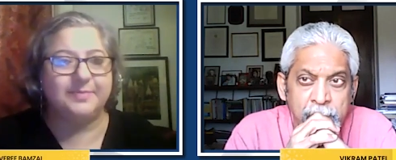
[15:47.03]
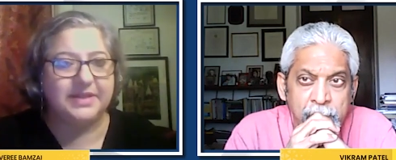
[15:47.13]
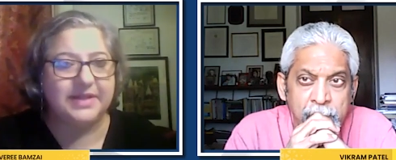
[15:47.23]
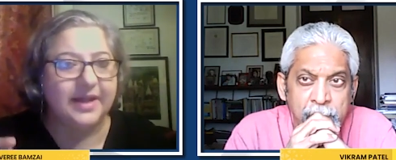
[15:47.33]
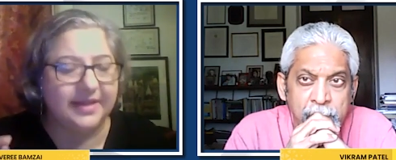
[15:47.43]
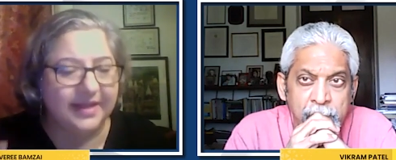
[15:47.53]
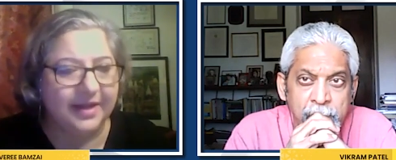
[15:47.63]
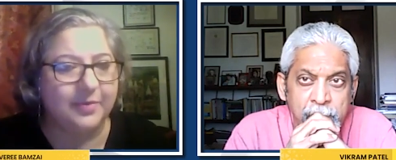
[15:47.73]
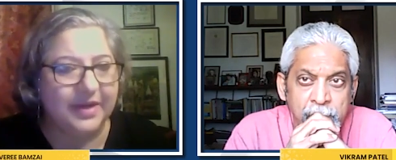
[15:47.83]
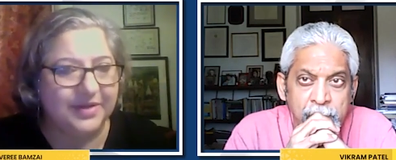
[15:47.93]
Speaker 1: but I
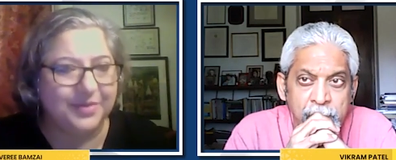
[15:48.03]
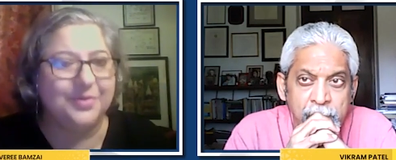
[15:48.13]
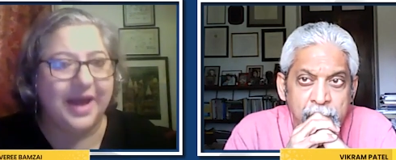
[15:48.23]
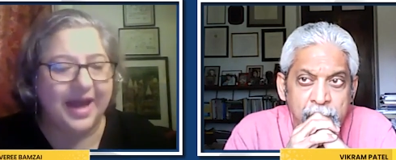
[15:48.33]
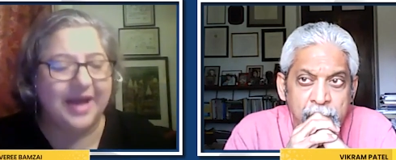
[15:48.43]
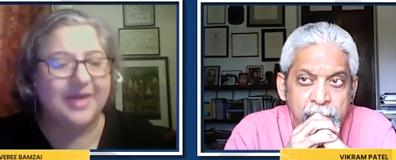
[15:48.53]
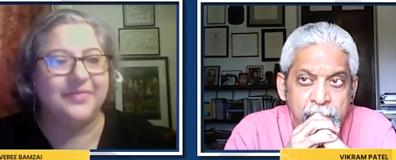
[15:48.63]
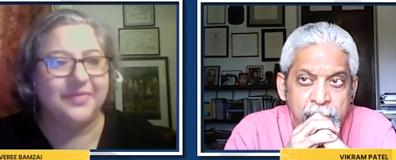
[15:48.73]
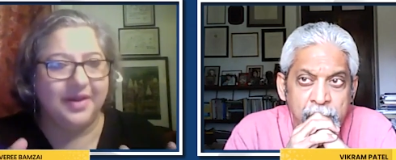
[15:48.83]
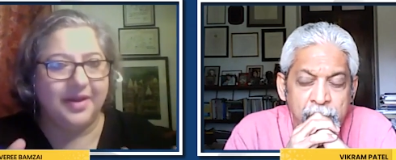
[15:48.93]
think we do
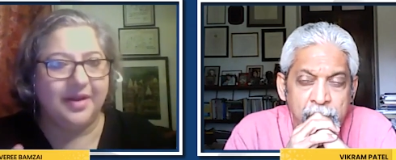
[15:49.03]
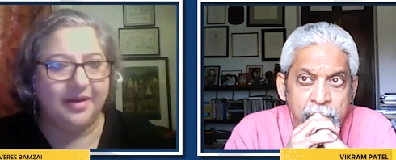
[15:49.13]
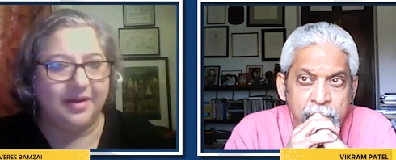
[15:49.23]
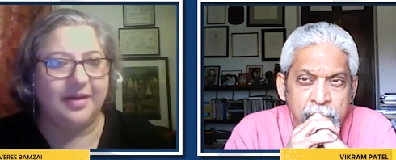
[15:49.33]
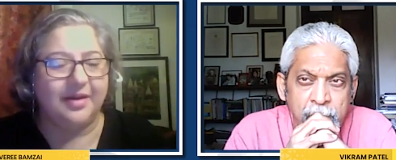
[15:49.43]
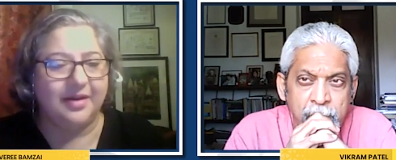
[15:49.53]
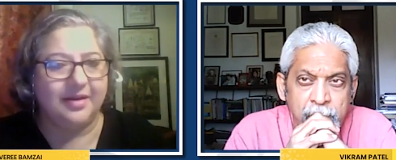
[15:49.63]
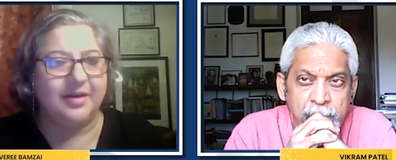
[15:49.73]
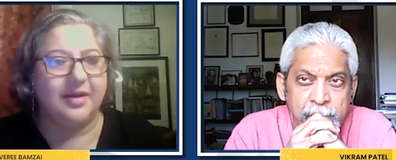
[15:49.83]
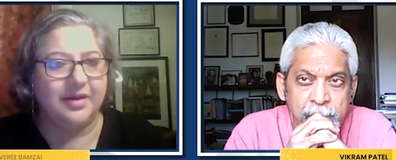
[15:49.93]
have uh,
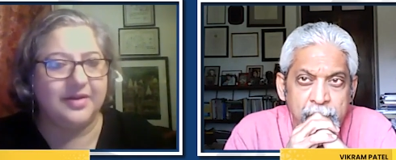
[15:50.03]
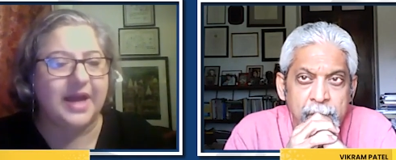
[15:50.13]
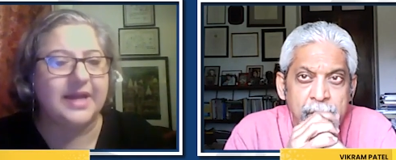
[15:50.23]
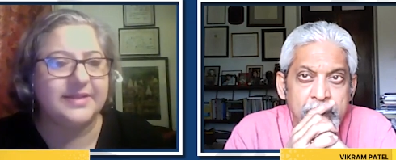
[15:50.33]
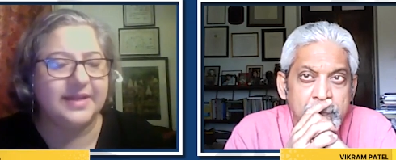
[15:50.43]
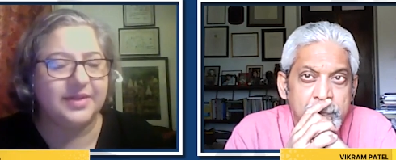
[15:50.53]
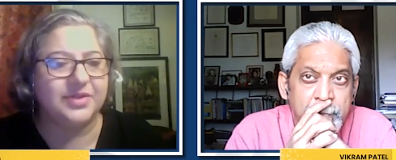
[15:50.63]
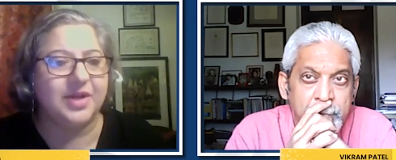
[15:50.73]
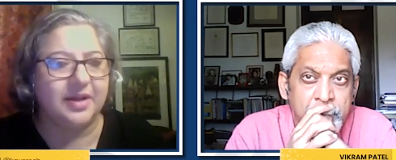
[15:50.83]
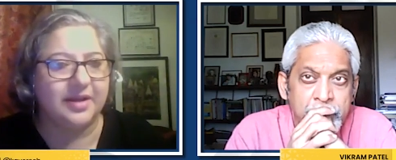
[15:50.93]
a, rising
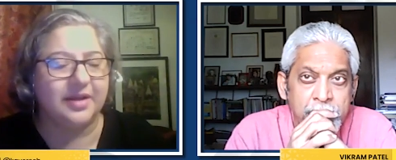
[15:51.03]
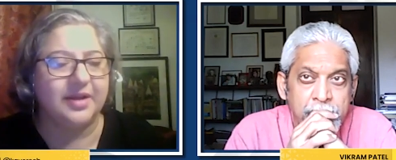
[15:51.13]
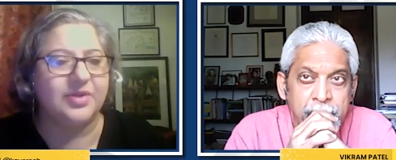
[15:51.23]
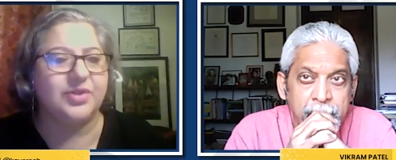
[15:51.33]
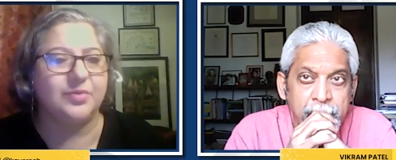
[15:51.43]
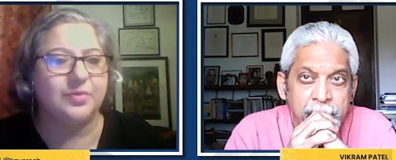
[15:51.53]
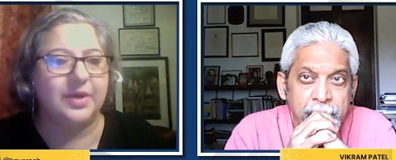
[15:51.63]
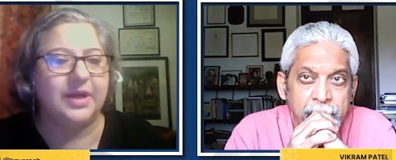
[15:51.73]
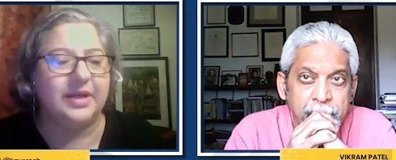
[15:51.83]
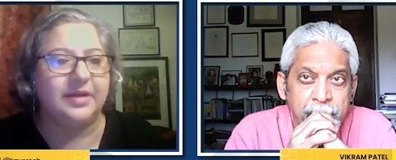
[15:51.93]
drug issue
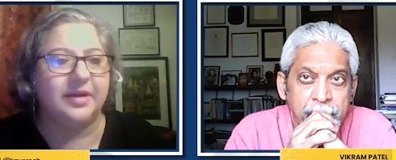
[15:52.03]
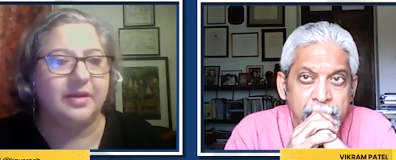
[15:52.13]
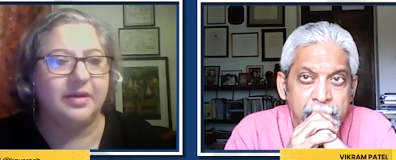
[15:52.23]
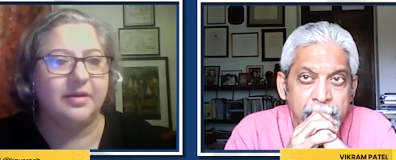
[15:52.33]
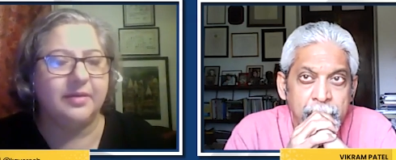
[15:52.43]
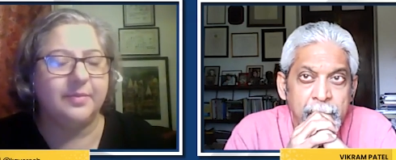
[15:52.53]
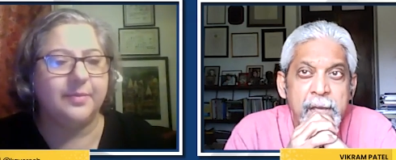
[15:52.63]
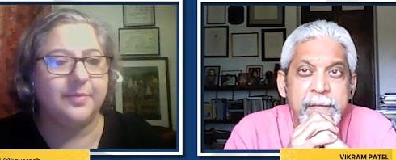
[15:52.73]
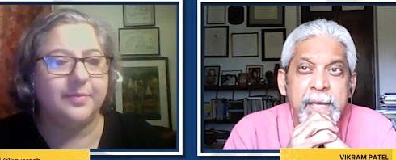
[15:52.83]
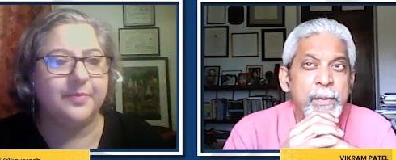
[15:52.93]
in India?
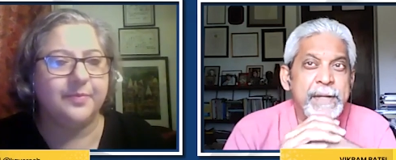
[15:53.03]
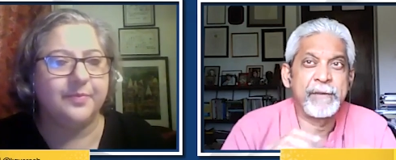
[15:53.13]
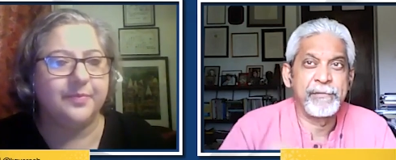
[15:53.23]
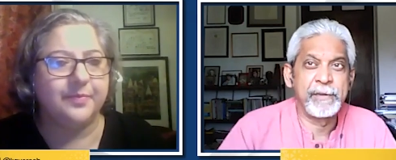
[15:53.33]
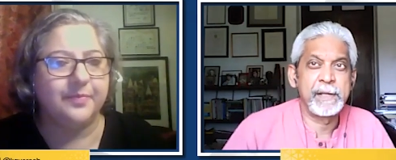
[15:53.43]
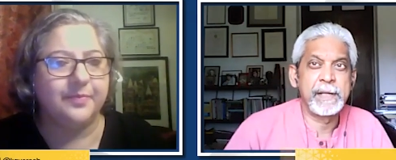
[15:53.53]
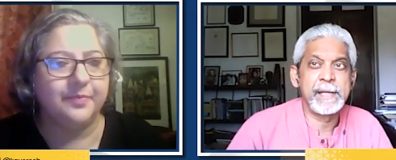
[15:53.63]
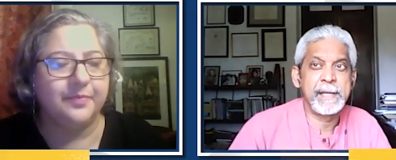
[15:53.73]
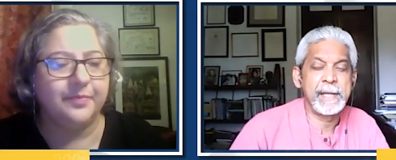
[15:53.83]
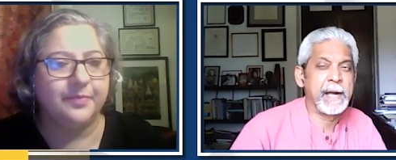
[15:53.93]
Speaker 2: Yeah, we
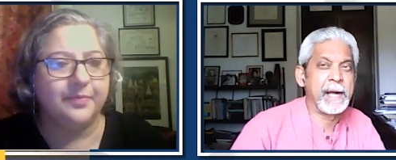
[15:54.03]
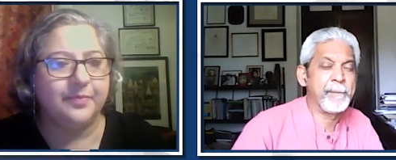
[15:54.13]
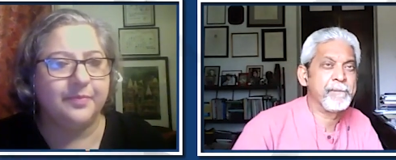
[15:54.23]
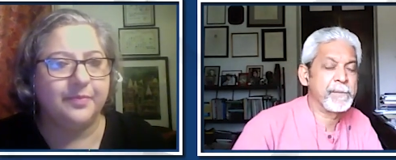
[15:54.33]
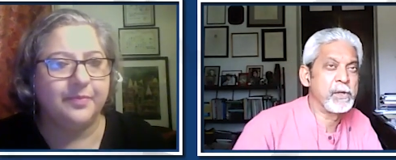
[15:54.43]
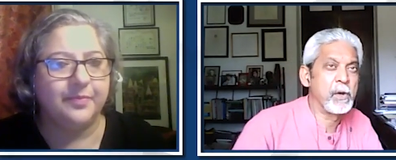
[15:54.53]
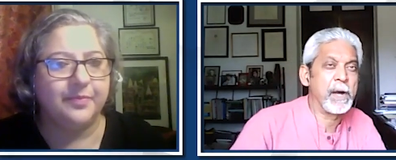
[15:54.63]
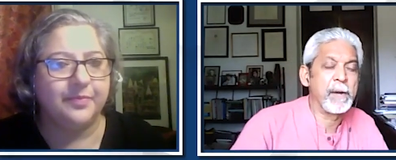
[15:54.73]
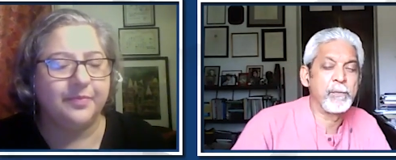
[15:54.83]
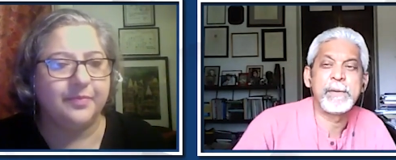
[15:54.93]
definitely, um, you
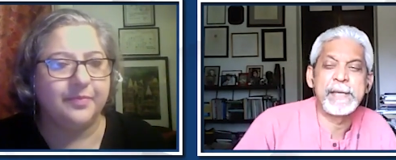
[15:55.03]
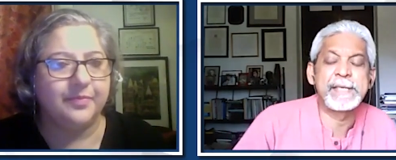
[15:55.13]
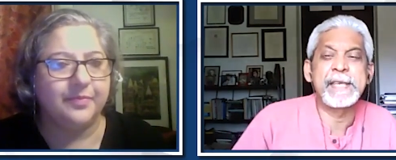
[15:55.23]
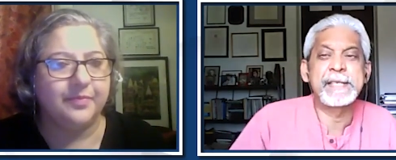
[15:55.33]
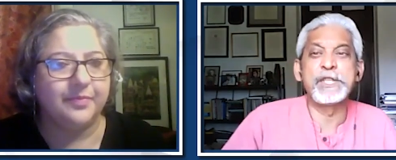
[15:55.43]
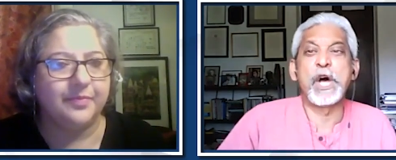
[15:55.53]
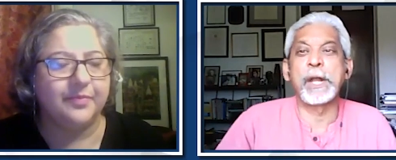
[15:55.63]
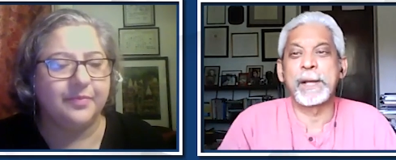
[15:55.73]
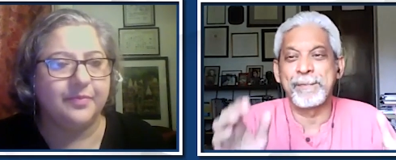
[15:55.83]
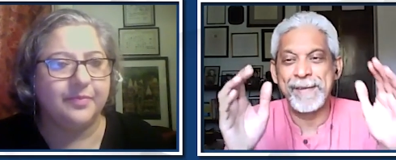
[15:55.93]
know, uh, we, it's, it's
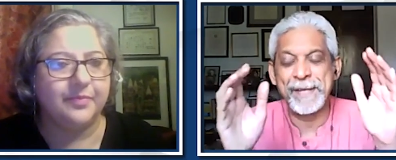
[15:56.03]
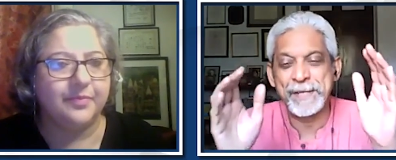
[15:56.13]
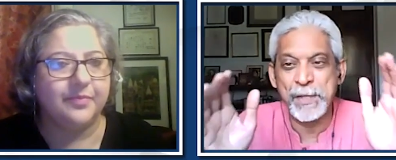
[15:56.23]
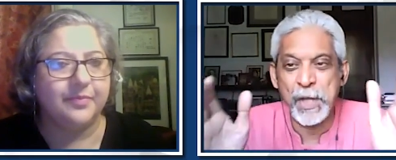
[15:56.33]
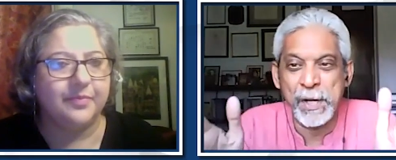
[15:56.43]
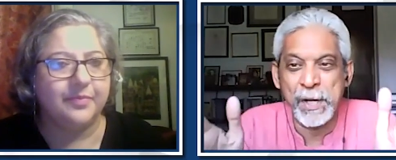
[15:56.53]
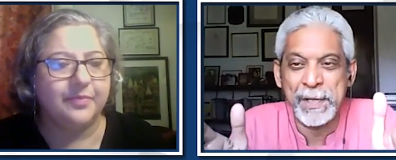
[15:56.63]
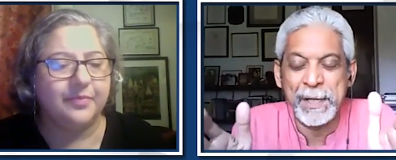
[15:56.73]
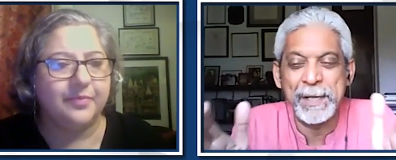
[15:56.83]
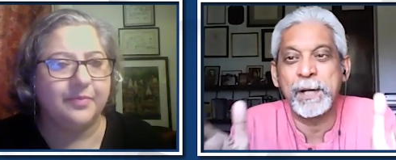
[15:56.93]
not a, it's not a
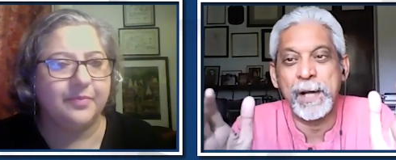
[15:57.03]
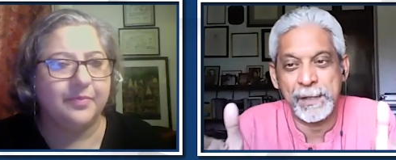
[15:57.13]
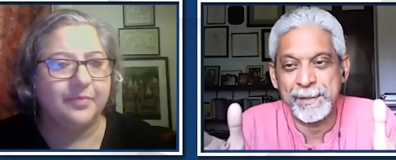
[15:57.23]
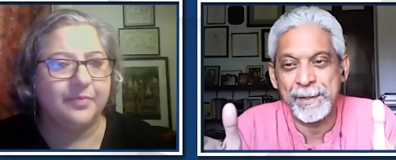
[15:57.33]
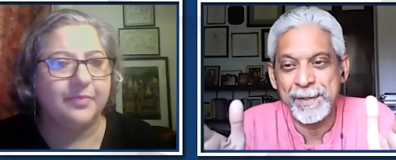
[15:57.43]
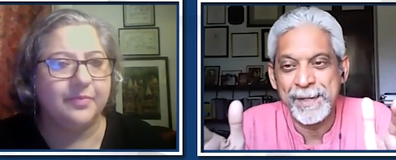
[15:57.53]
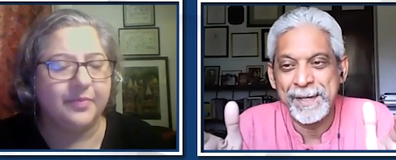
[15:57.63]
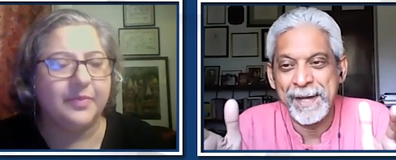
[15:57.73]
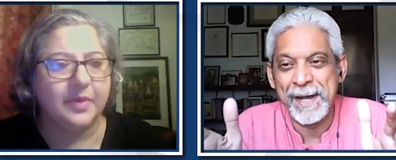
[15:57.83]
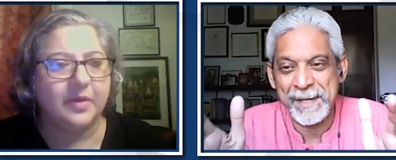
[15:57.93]
clear cut
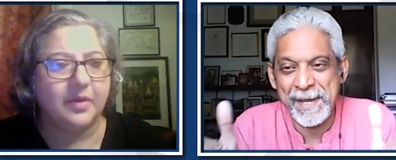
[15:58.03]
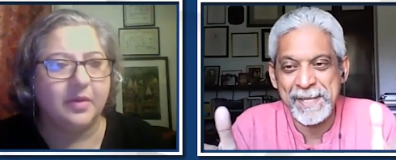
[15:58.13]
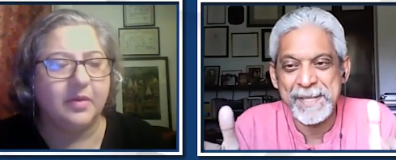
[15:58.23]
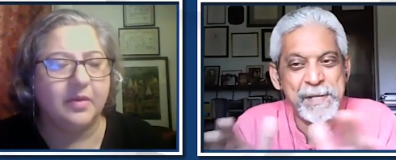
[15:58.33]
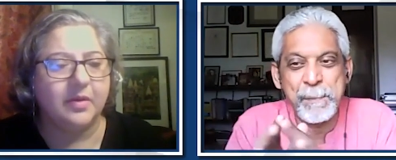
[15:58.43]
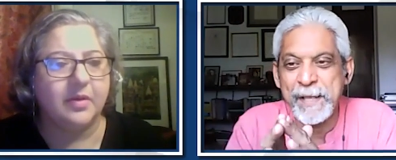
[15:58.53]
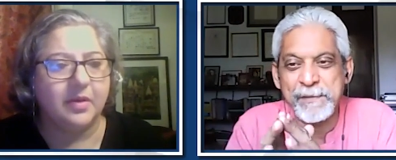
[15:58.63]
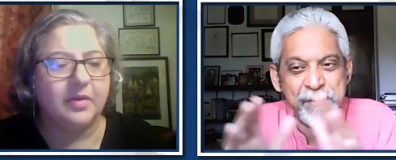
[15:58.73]
uh, case. It depends